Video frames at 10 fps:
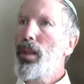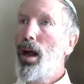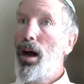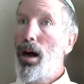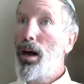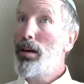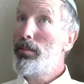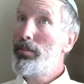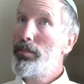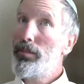there
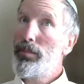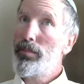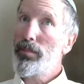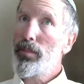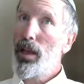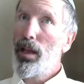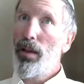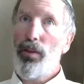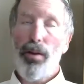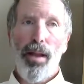
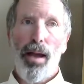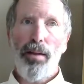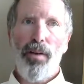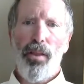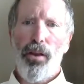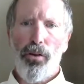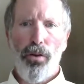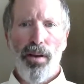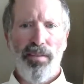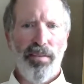are a lot of other
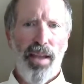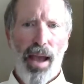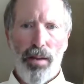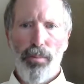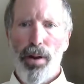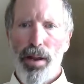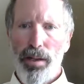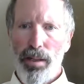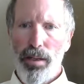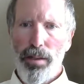
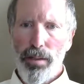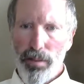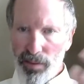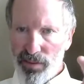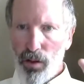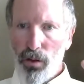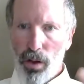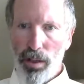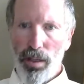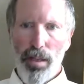cross-calibrated,
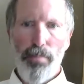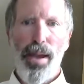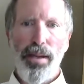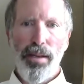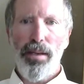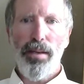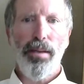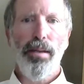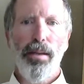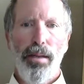so-called
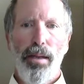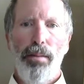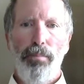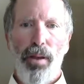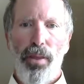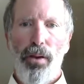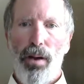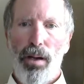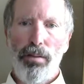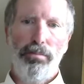independent, but they
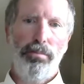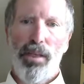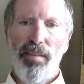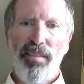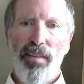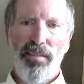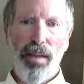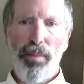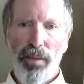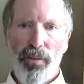all, you could say the
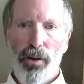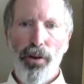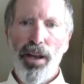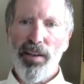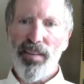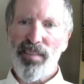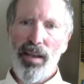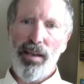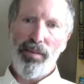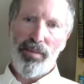same thing for creation
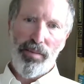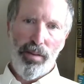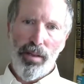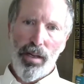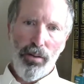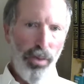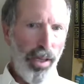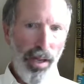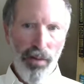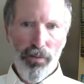science.
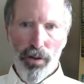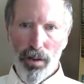We have,